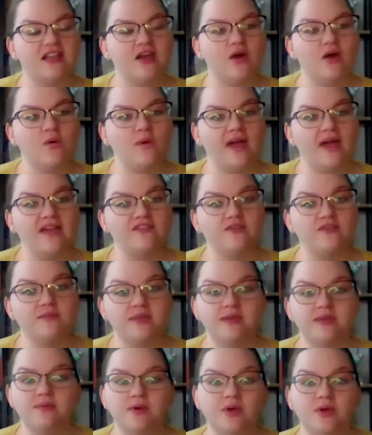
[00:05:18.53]
away from
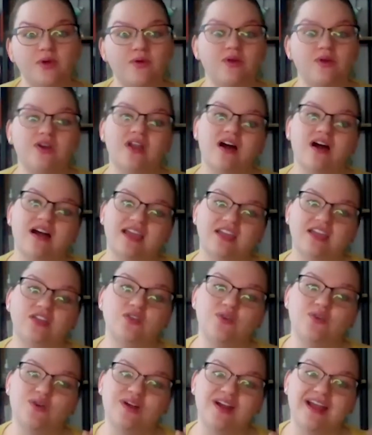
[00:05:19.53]
people who are not in
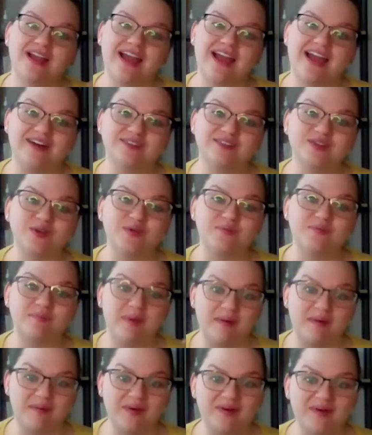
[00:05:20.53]
your household
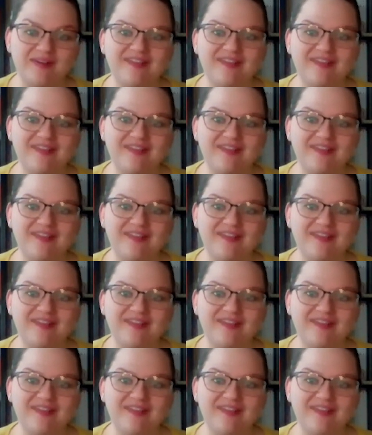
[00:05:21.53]
bubble,